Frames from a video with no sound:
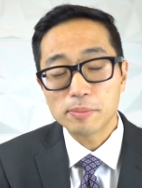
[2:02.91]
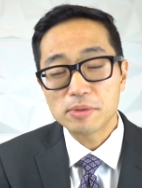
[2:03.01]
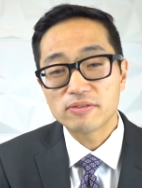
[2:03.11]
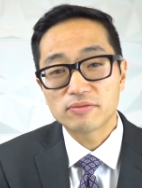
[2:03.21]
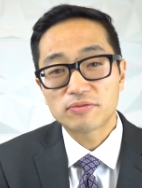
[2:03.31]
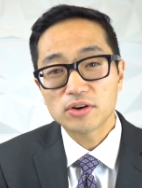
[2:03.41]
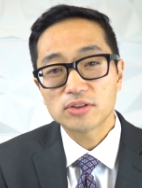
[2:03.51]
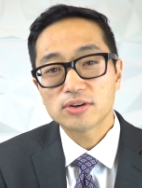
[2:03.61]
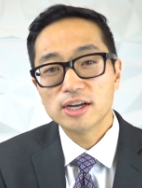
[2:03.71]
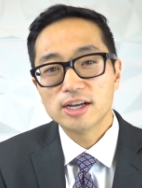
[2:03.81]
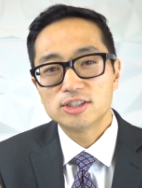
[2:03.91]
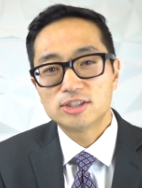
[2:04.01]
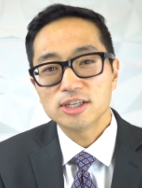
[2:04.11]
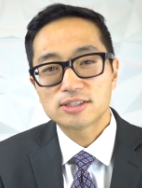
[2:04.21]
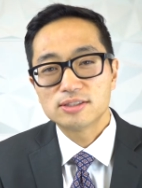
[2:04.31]
up even further
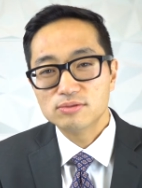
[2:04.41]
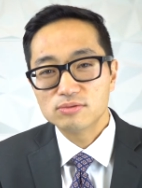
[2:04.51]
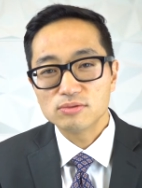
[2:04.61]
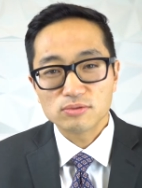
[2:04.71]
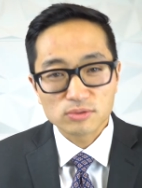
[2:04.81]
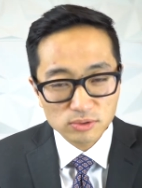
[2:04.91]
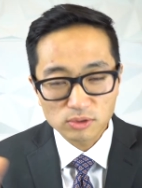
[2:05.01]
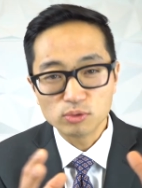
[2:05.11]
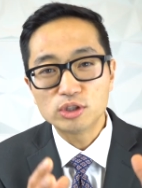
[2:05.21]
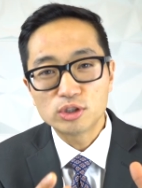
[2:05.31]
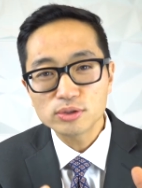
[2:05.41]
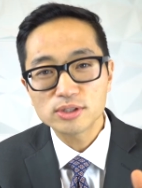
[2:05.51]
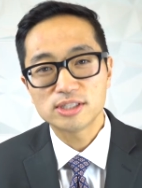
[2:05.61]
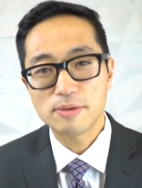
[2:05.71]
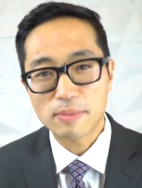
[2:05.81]
just
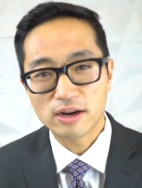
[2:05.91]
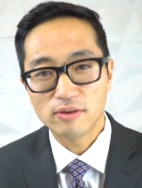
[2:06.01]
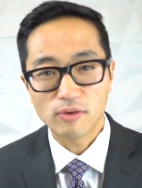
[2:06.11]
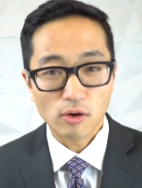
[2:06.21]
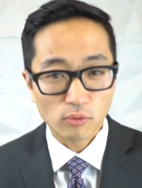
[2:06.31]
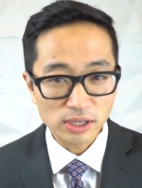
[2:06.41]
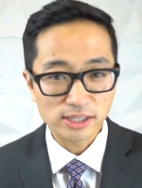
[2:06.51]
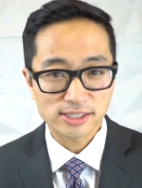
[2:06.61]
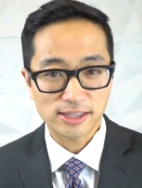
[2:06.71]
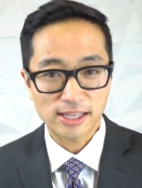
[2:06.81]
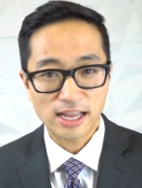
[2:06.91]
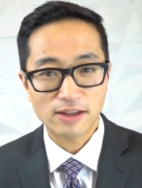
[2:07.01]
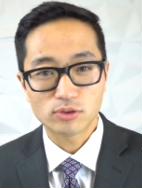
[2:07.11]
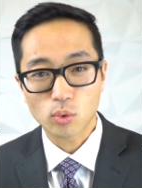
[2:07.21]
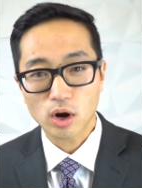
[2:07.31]
reduces the amount of real estate that I
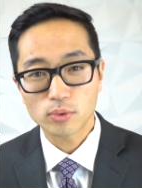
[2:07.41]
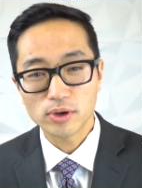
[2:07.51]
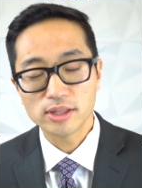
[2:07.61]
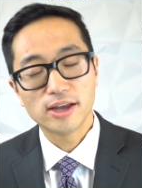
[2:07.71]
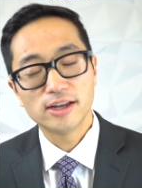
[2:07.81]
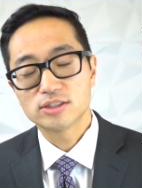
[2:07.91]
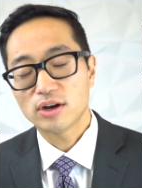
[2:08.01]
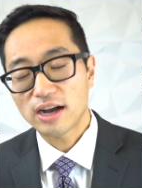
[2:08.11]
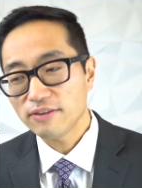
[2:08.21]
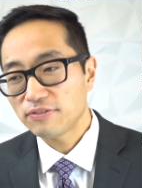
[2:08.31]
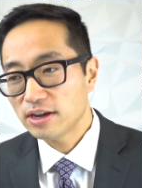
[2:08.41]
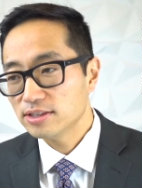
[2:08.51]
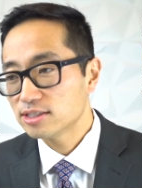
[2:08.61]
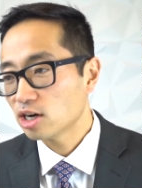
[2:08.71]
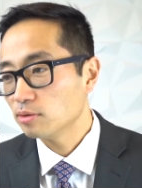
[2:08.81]
have to work with. So I find
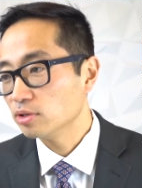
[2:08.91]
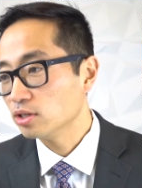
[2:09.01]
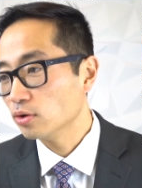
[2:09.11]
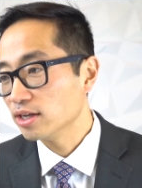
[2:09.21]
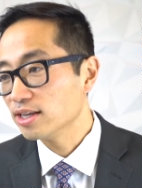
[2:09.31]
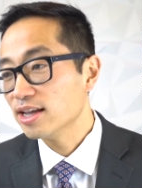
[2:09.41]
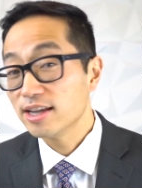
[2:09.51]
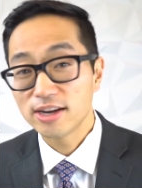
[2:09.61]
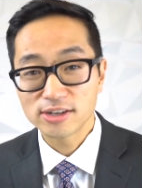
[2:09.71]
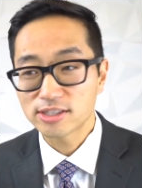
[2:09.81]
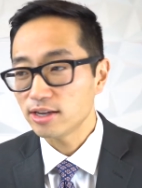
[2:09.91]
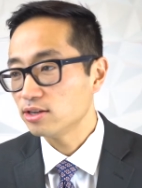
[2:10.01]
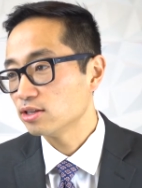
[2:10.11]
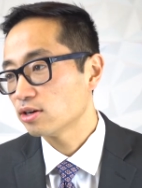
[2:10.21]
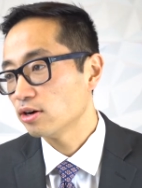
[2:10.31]
this terribly annoying. Here's how you
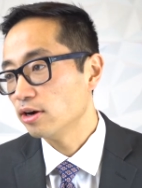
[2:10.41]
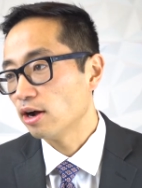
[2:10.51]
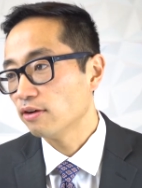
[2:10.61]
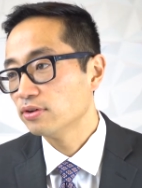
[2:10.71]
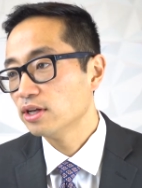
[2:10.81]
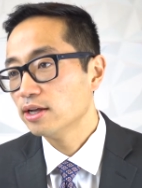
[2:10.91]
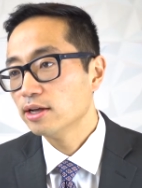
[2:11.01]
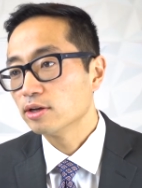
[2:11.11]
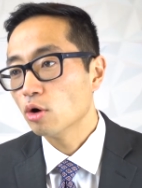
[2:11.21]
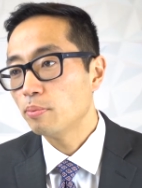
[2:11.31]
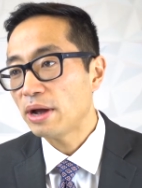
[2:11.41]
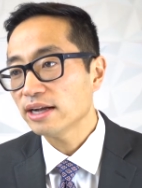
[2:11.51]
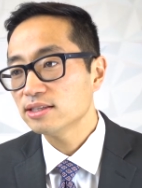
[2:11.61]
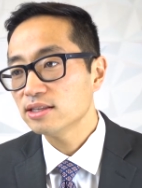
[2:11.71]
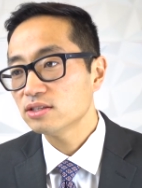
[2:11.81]
could turn it off. Go
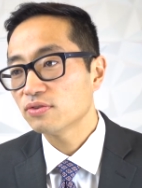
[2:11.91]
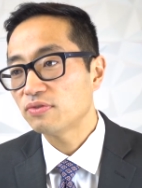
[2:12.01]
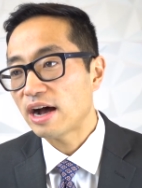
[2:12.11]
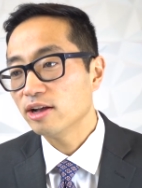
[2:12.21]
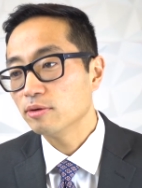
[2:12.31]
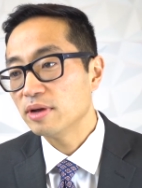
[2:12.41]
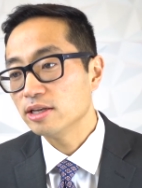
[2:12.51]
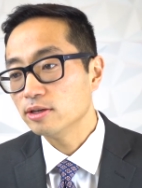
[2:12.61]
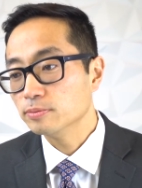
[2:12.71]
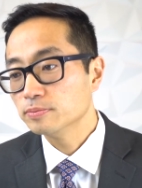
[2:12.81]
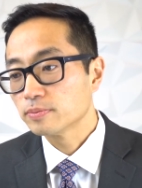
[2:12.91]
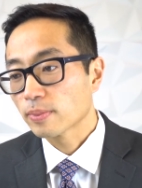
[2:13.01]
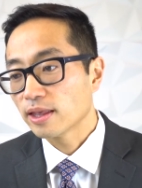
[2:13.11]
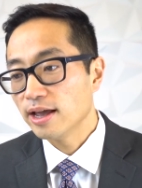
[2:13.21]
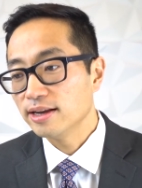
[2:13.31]
back to this file menu
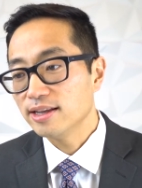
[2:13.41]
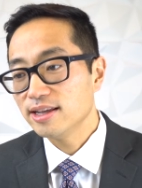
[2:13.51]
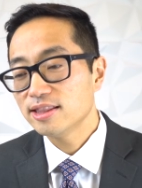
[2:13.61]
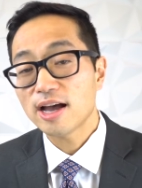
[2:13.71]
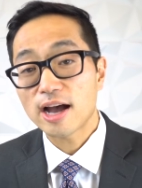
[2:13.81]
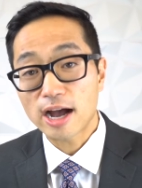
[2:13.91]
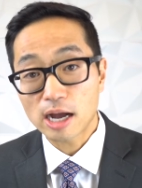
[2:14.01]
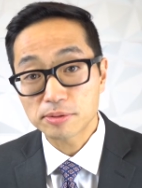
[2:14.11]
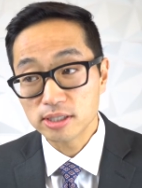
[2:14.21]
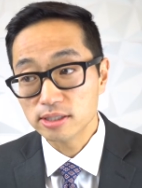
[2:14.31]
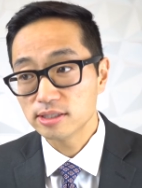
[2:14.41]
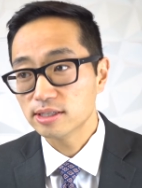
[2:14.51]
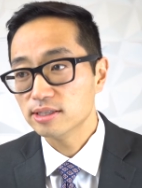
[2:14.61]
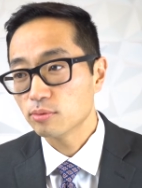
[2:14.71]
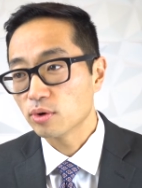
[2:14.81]
and in the options,
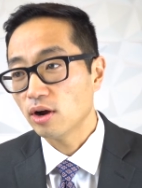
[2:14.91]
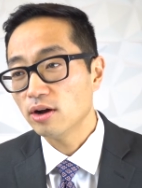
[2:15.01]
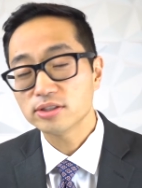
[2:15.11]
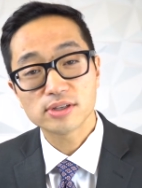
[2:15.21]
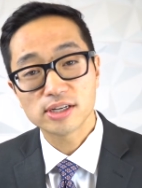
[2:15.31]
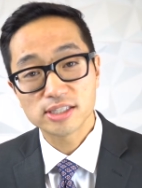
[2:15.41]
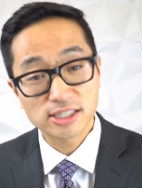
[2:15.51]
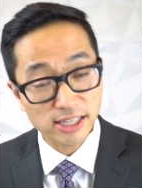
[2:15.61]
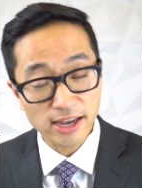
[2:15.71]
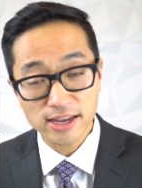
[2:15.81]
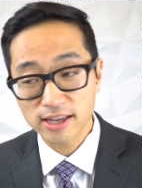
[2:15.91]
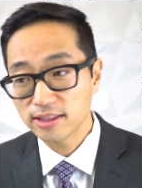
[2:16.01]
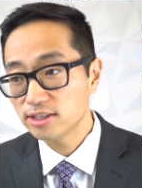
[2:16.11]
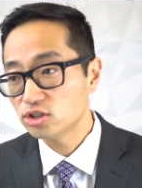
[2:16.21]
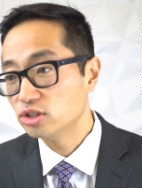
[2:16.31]
we're also gonna stay
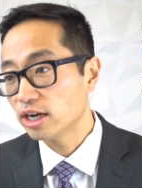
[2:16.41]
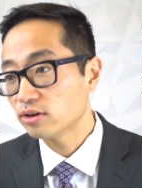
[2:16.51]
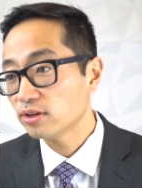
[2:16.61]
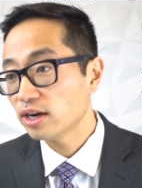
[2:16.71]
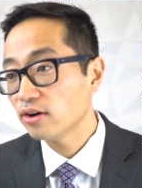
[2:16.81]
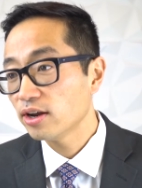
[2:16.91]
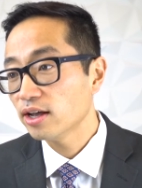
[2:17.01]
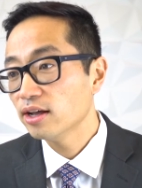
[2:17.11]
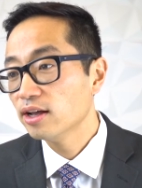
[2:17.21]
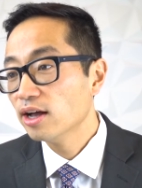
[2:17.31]
in this general area.